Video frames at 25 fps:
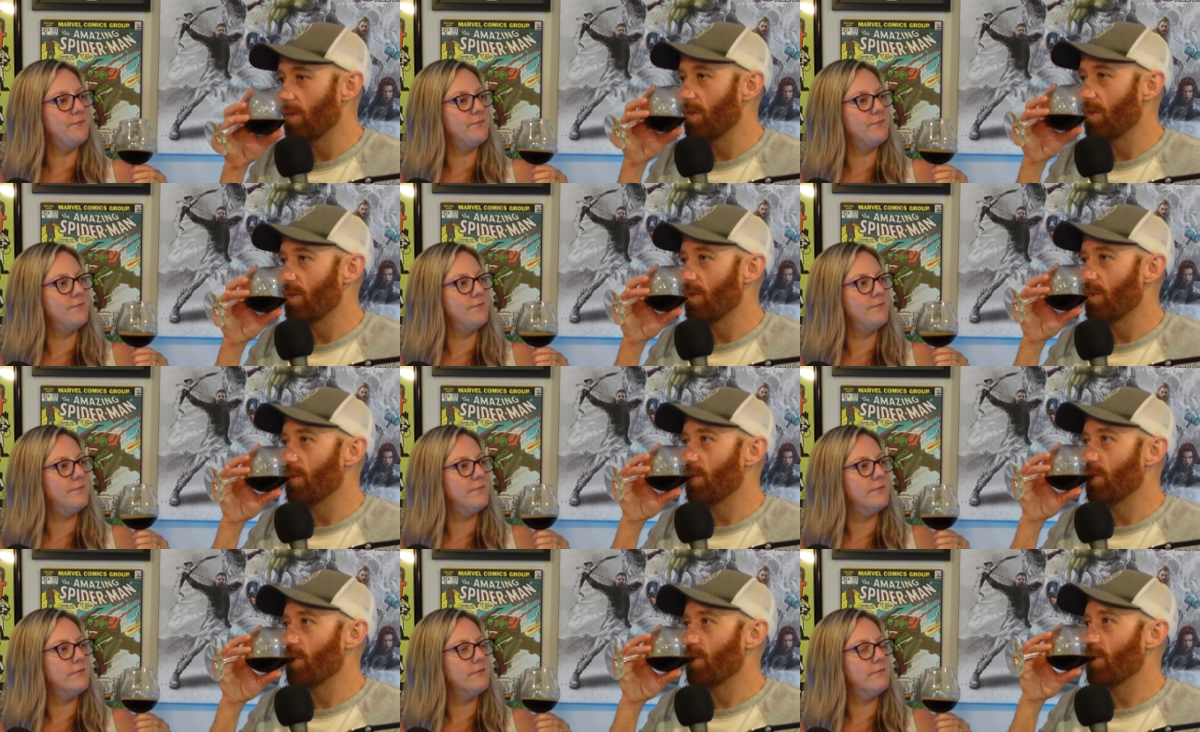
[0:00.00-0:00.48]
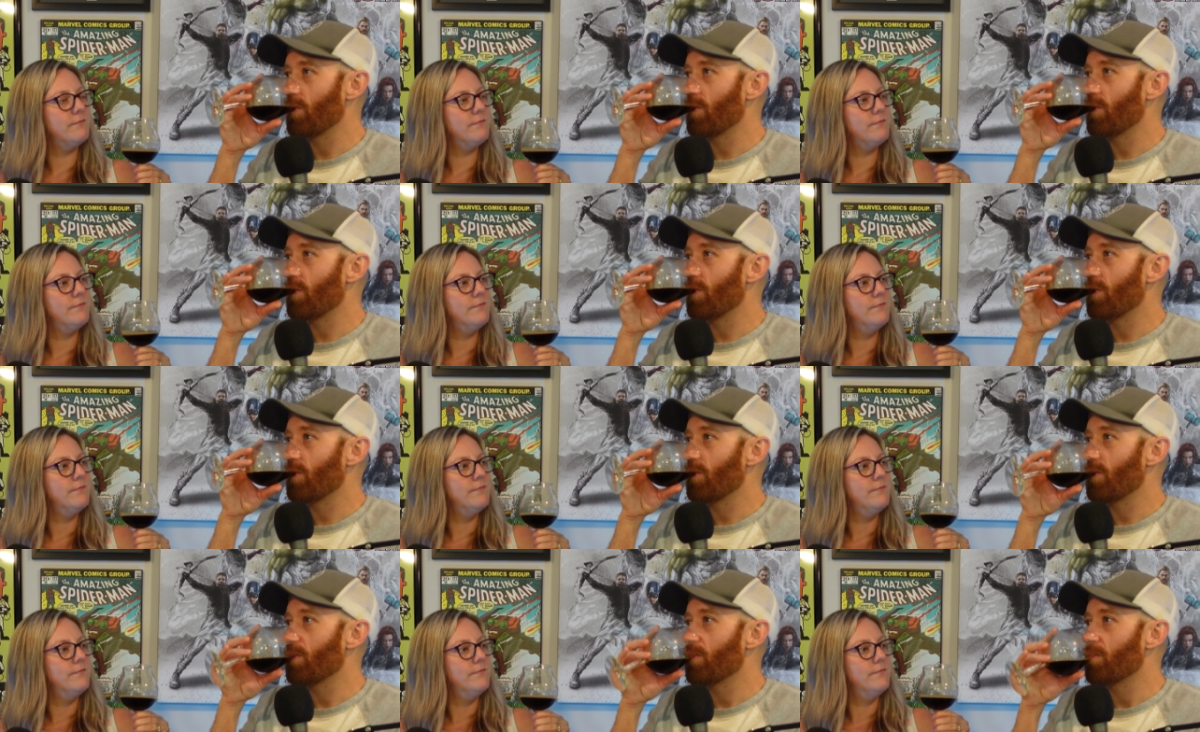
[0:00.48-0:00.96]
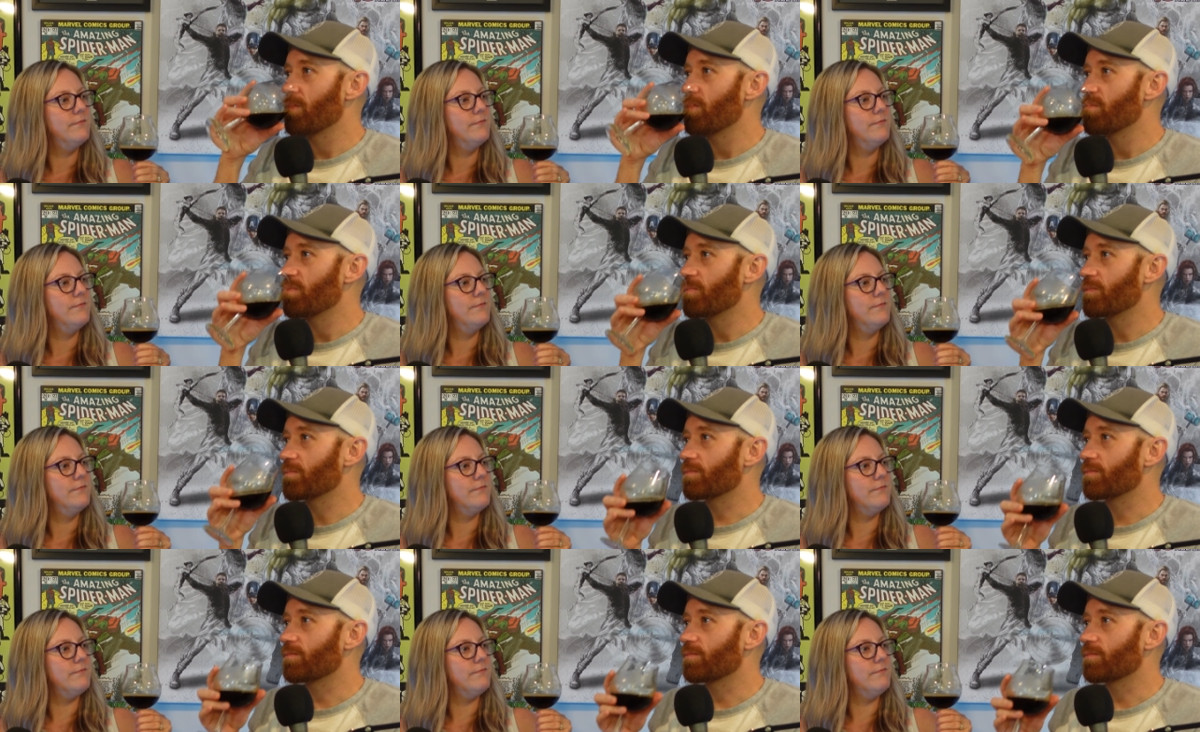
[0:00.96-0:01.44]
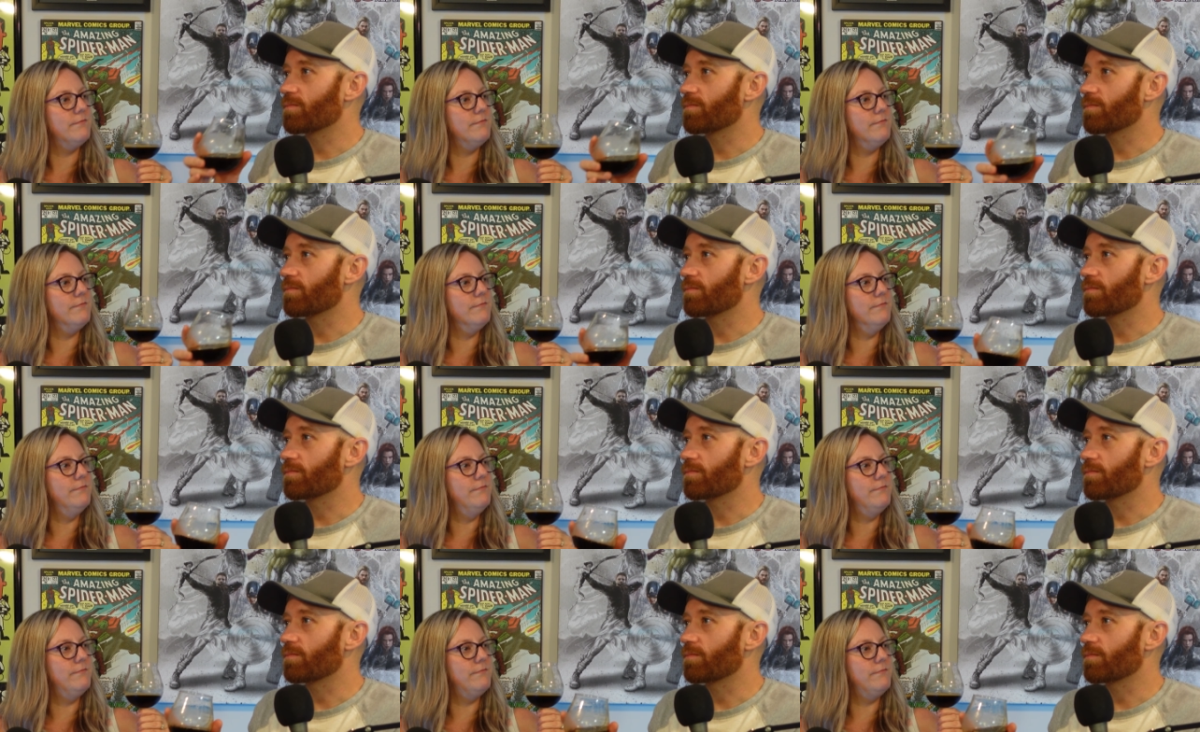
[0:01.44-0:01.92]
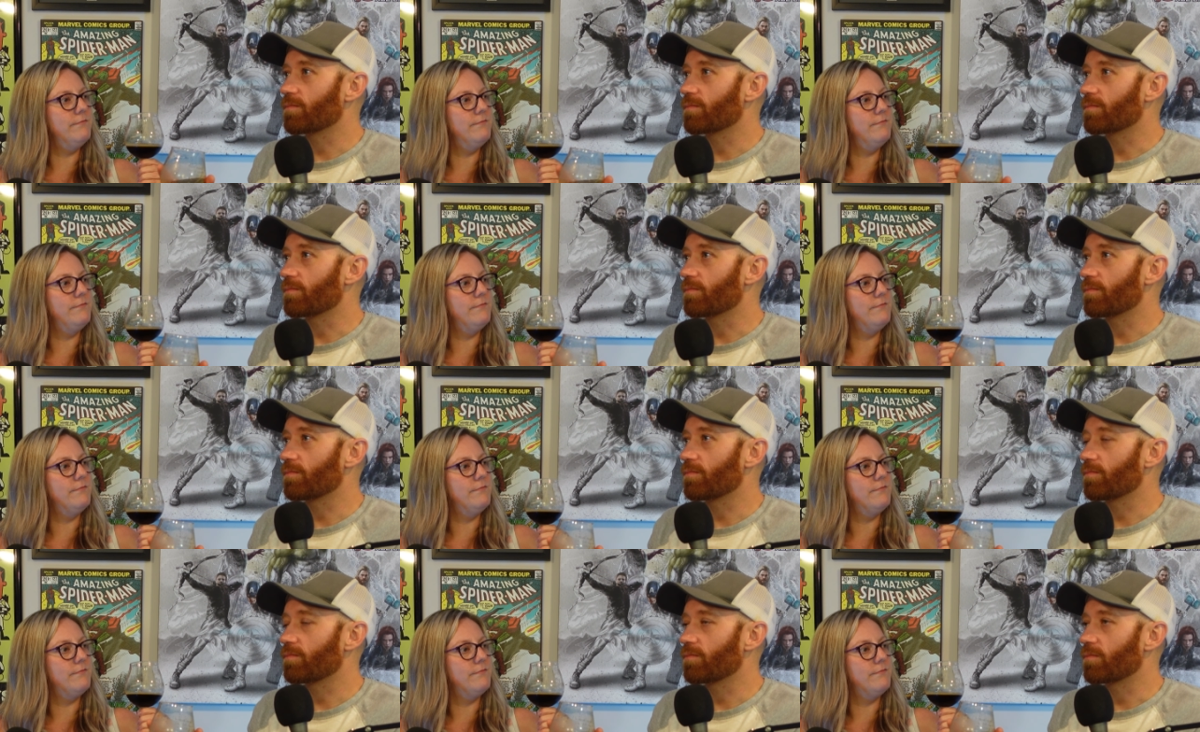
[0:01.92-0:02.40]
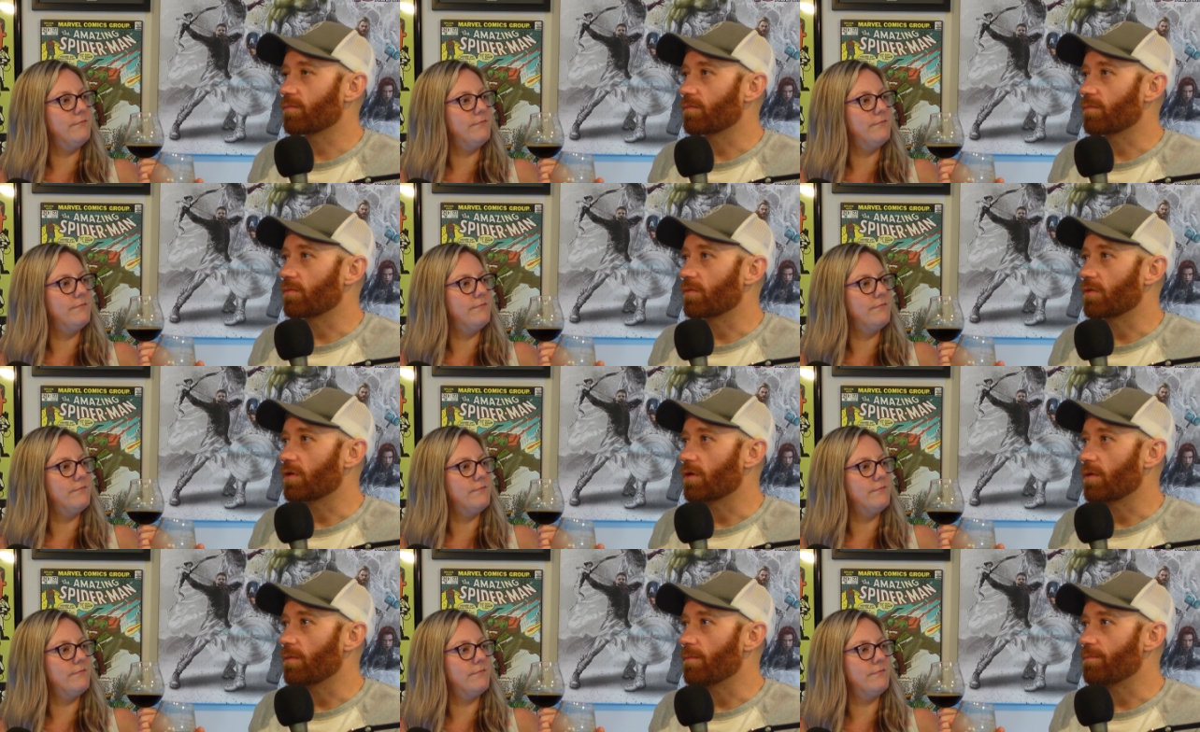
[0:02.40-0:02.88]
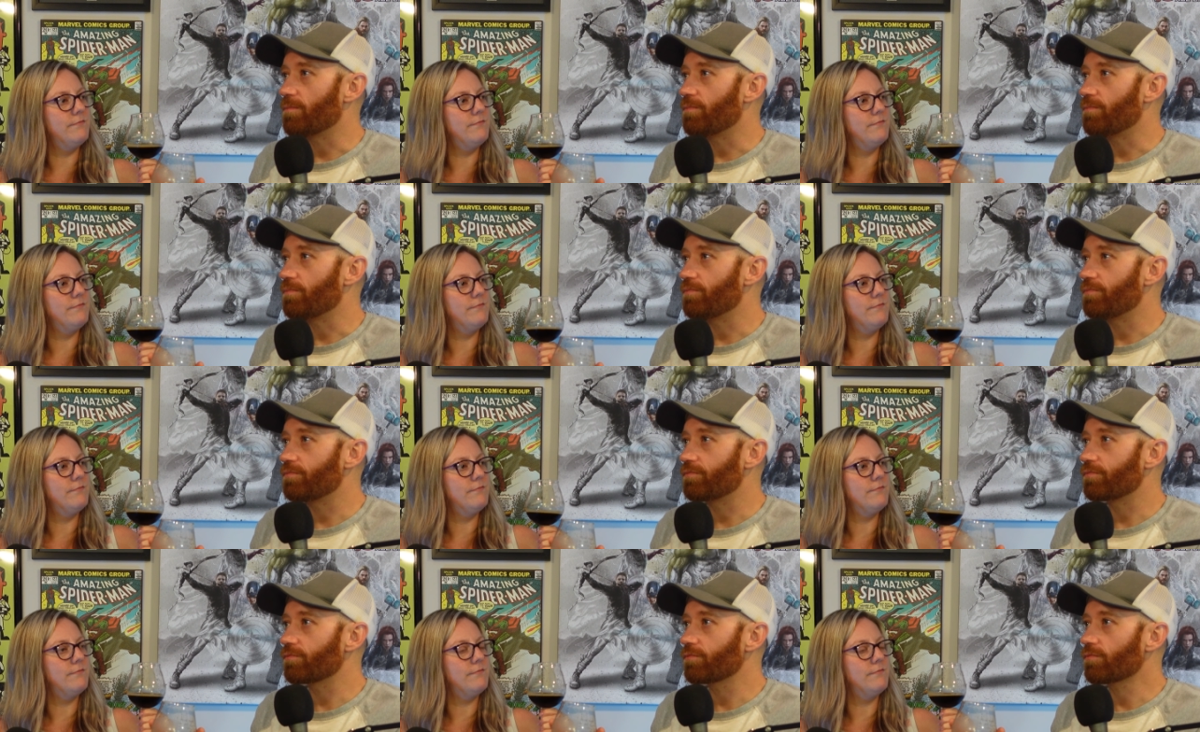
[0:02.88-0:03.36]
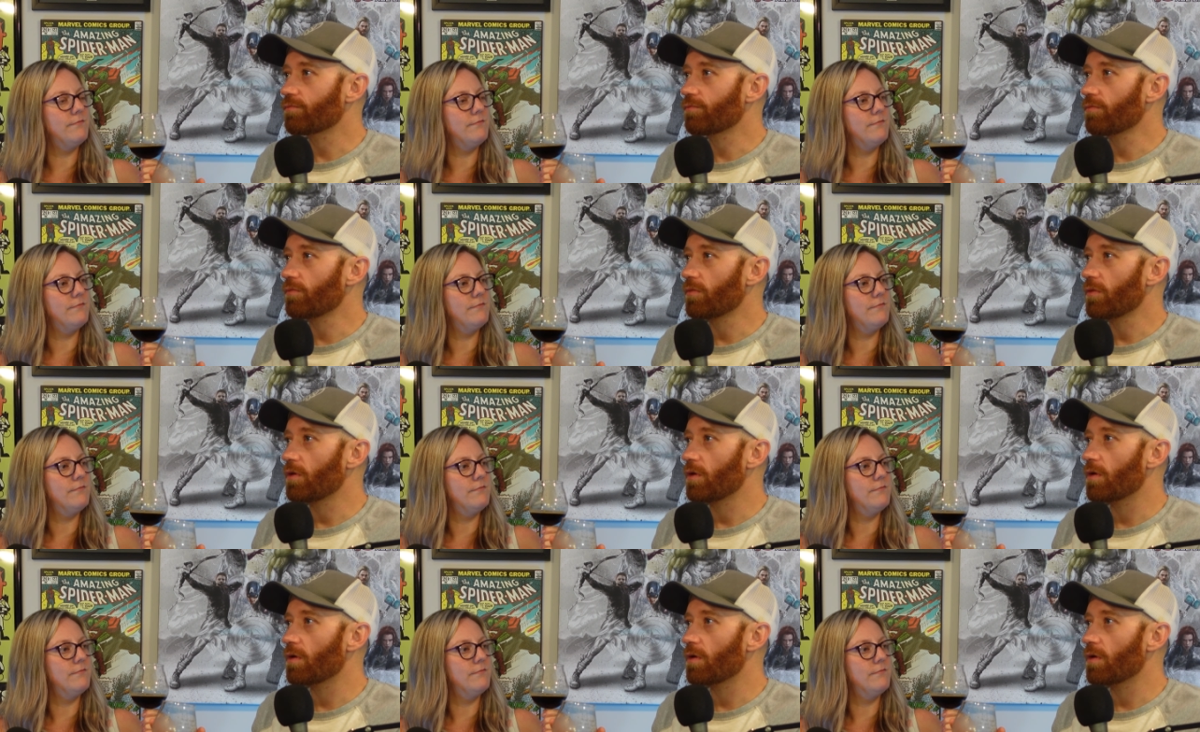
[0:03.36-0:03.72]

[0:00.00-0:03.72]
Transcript: Nobody speaks.